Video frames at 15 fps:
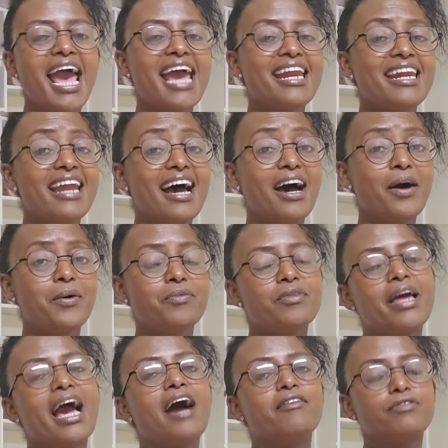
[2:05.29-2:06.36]
And now
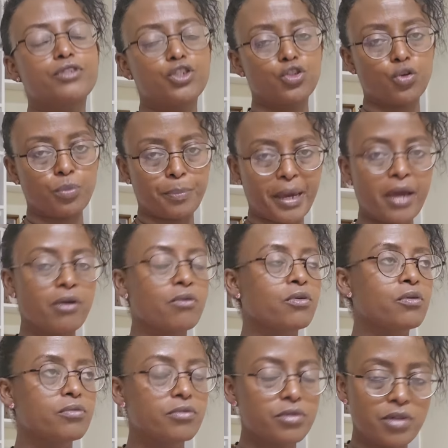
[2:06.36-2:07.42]
they have to show
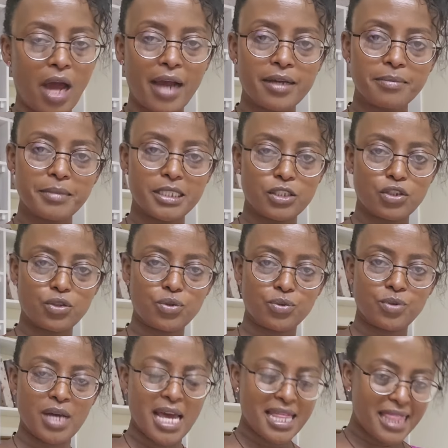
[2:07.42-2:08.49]
payroll documents
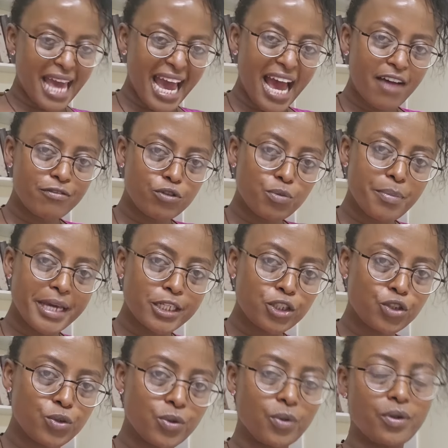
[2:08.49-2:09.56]
too. They have to make
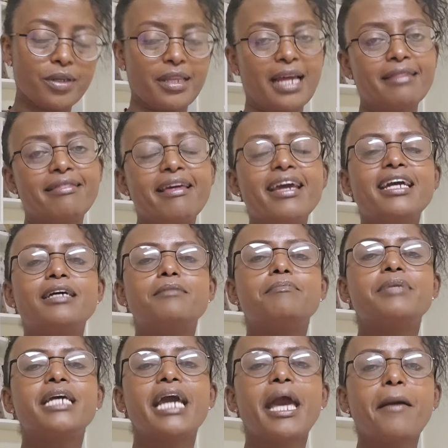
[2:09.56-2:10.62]
sure that they
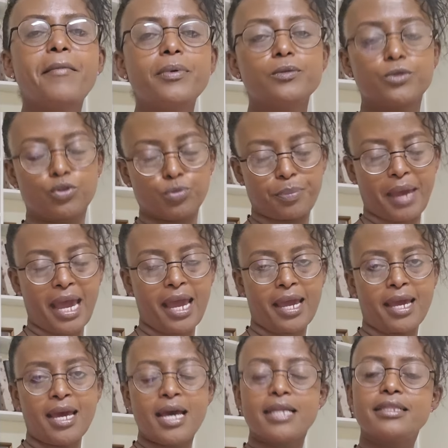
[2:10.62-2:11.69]
can be able to
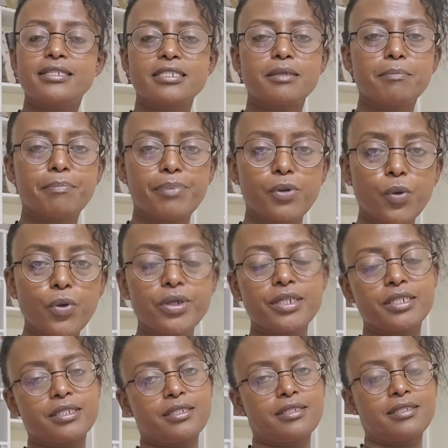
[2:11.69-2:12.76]
pay these
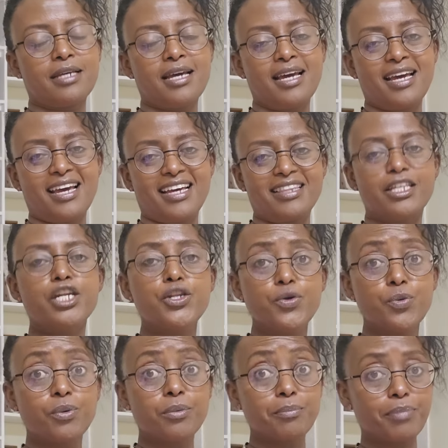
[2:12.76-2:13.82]
employees, the
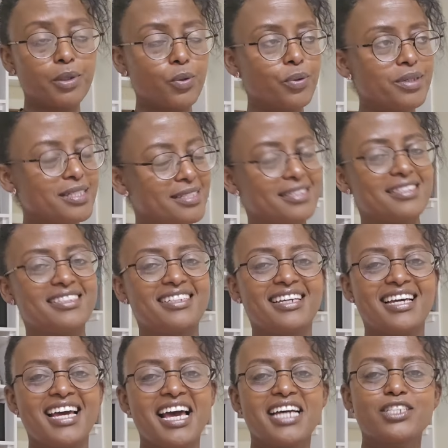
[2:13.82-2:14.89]
new employees.
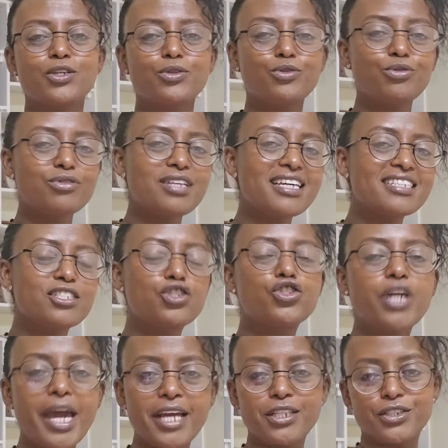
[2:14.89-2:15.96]
So two things
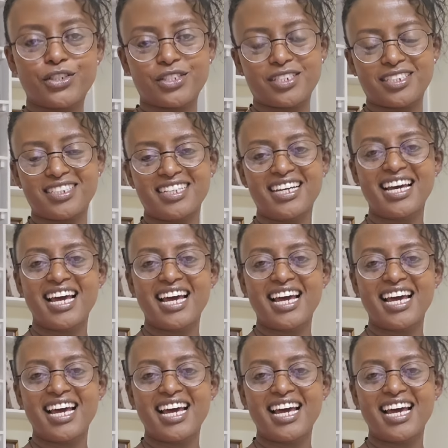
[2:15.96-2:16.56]
changed.